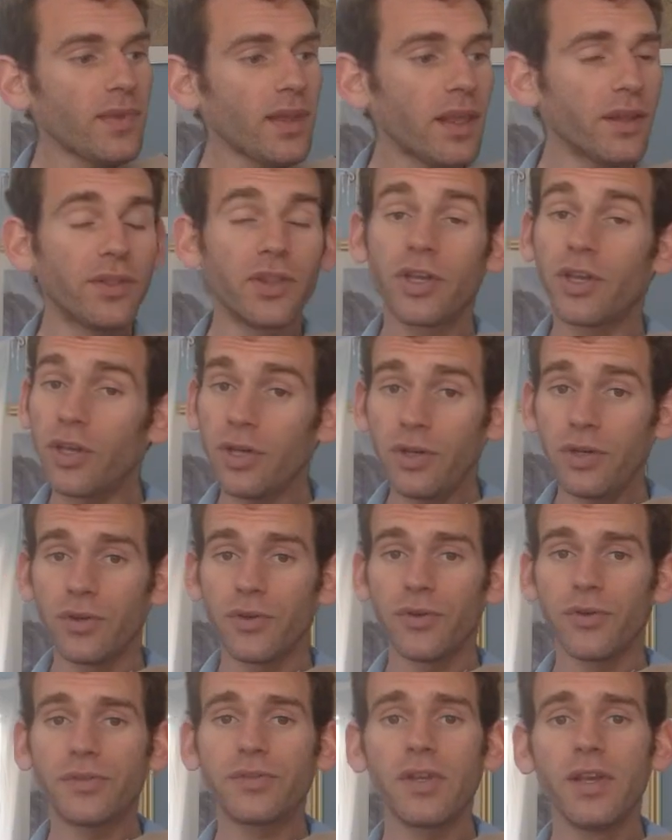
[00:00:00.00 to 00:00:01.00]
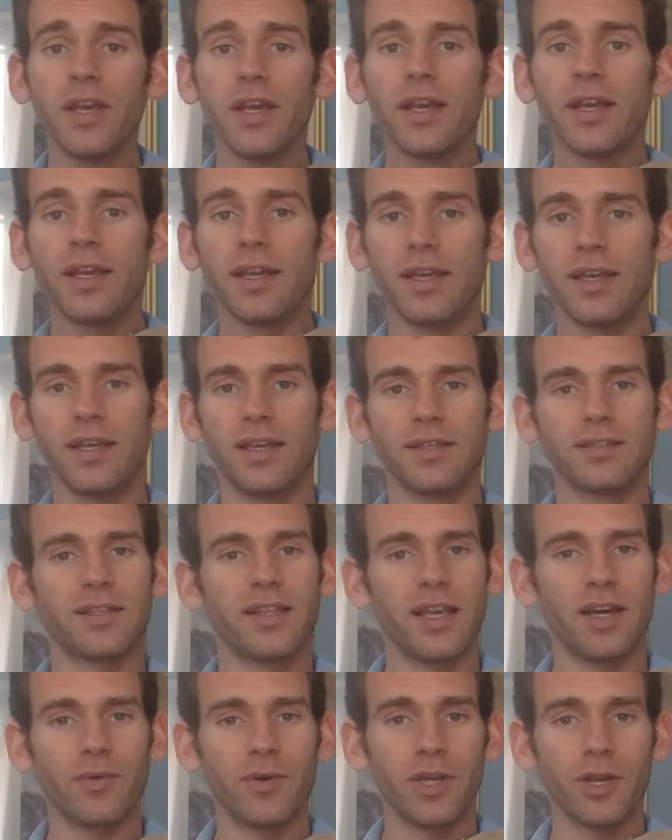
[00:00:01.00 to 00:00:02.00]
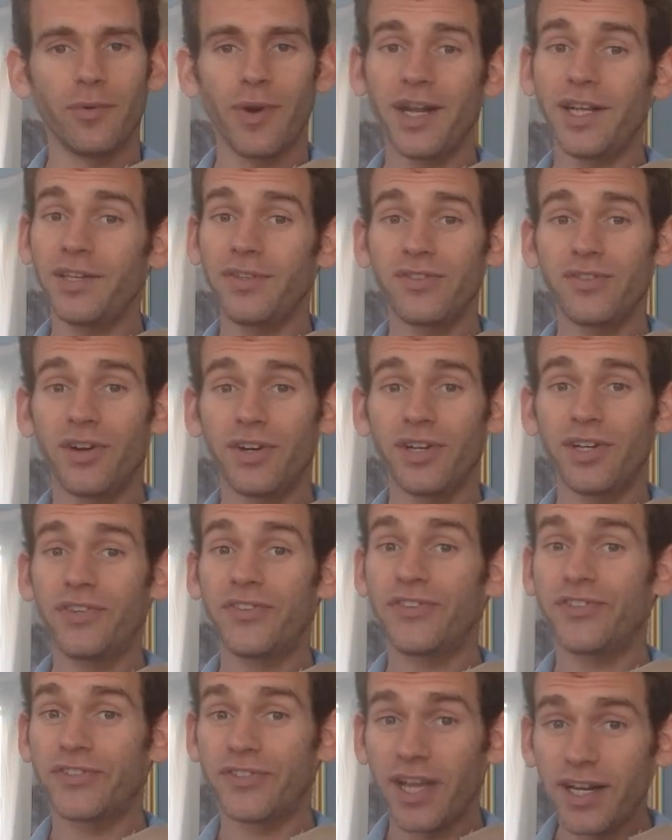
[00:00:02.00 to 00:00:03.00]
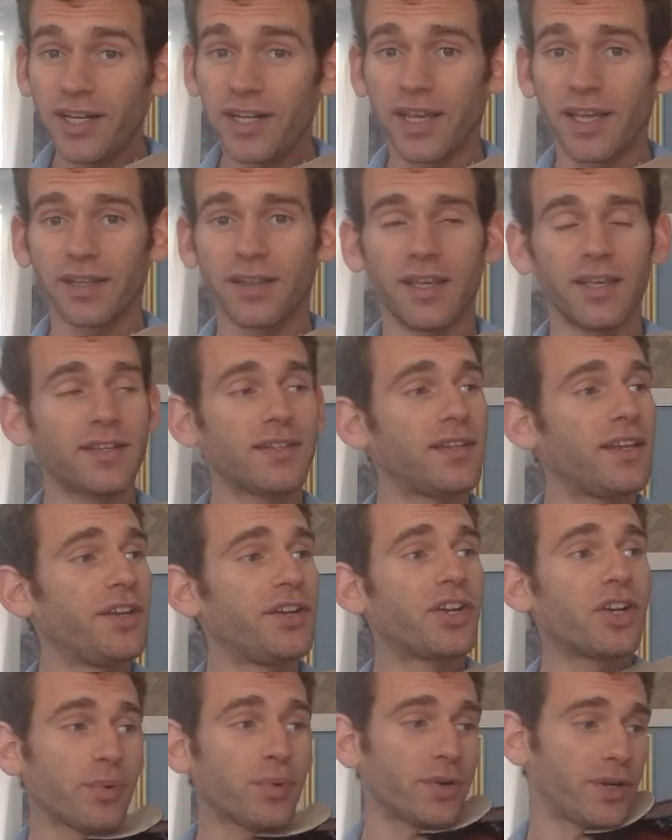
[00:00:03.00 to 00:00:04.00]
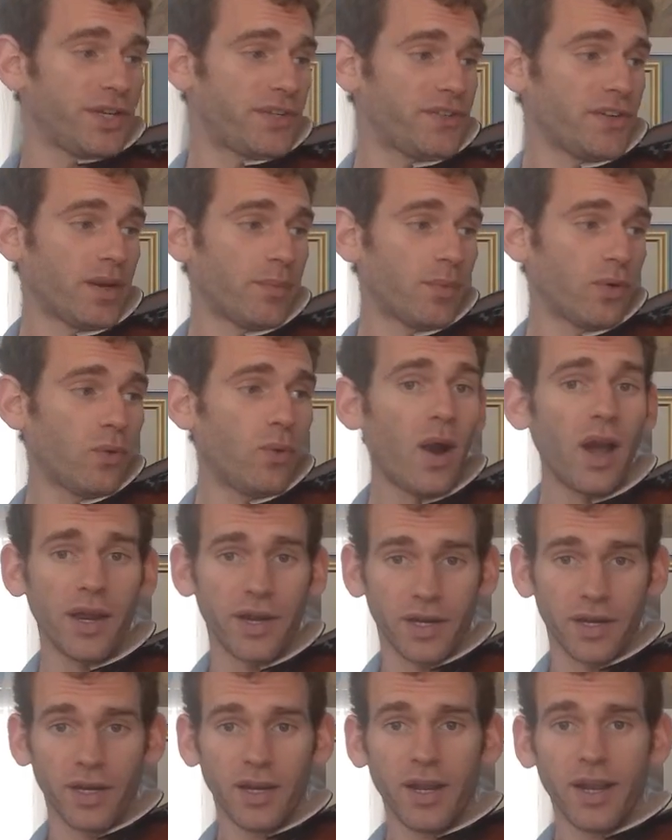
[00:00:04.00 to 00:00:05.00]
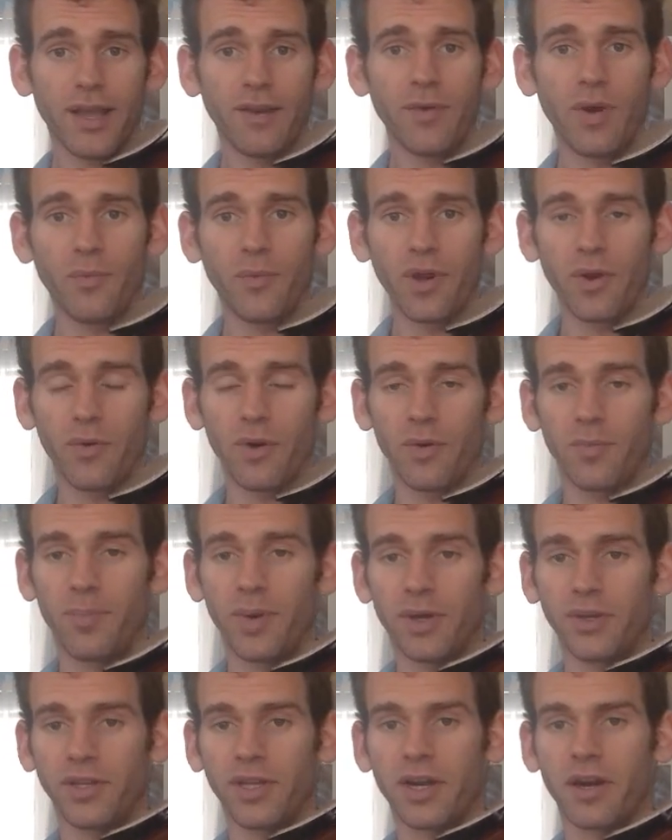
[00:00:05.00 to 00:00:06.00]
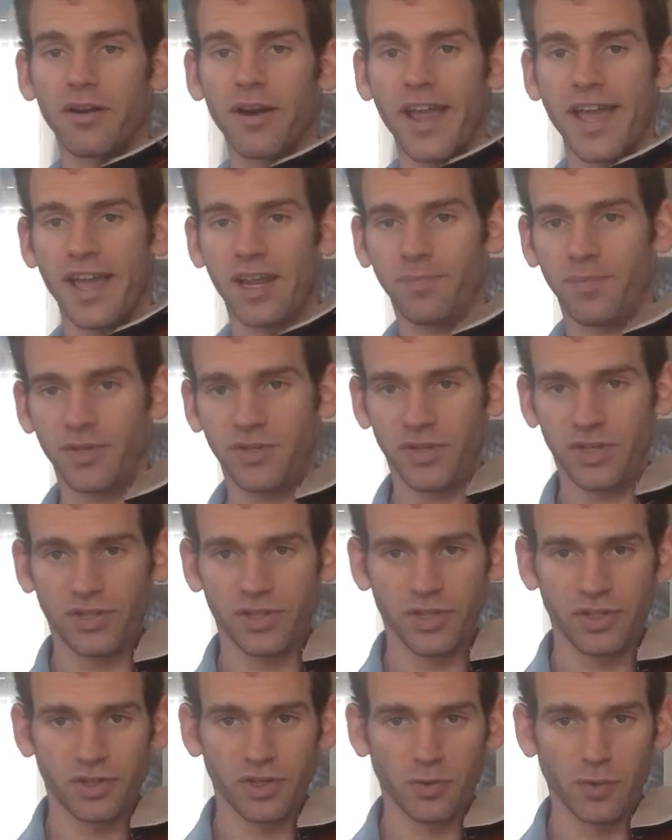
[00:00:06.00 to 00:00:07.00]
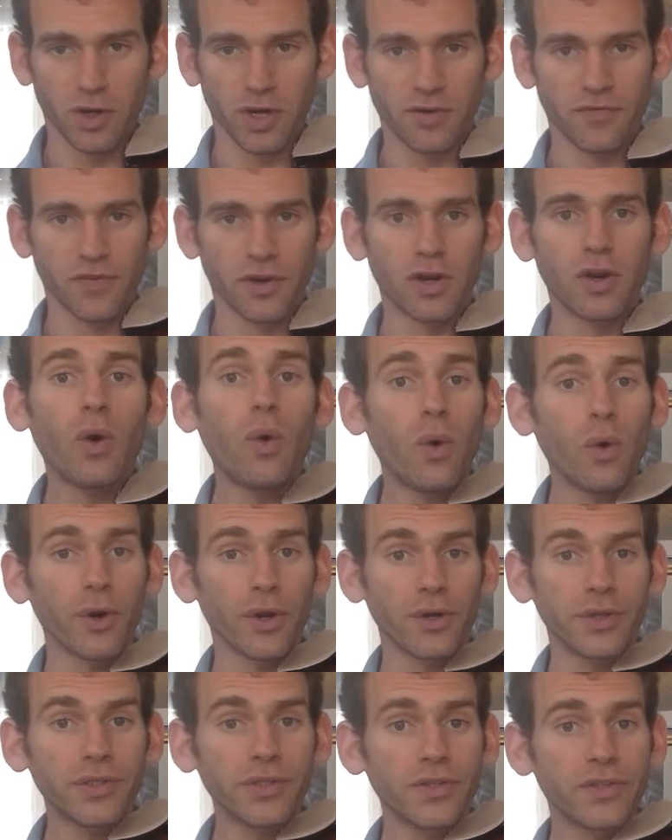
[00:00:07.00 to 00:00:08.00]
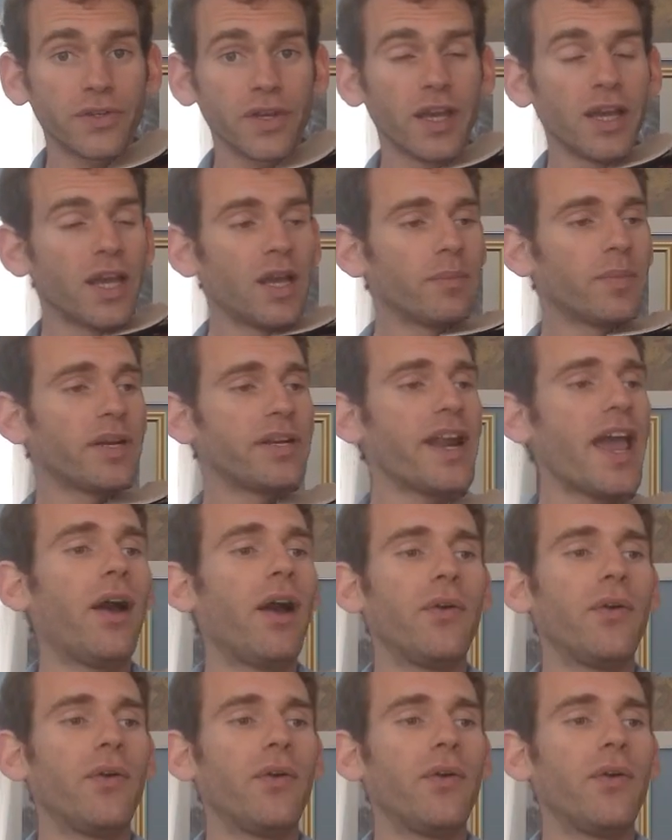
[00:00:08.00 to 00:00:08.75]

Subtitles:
The good news is that we already started studying this in Caprice number 1, when we were building our hand position to work for chords, but now